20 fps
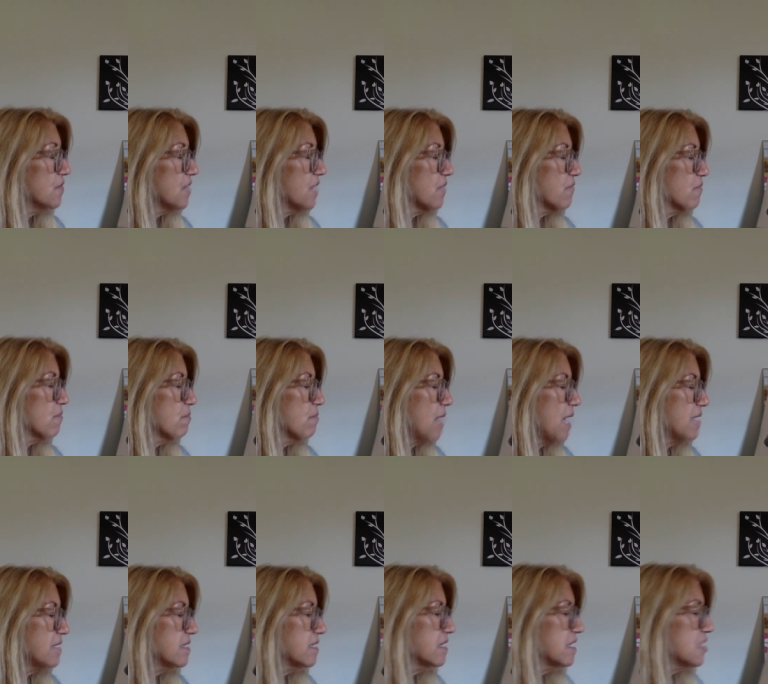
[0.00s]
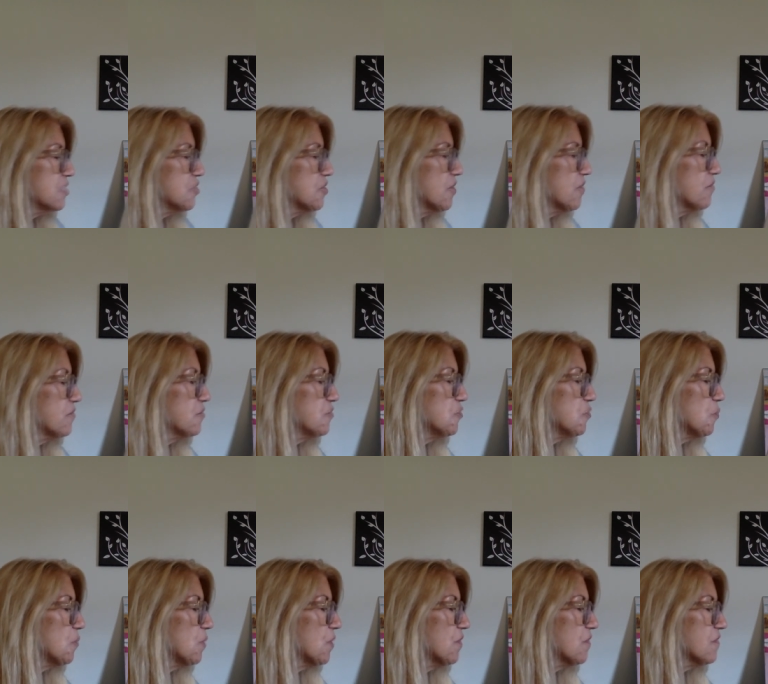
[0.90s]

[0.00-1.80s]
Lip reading: they reminded each other to wear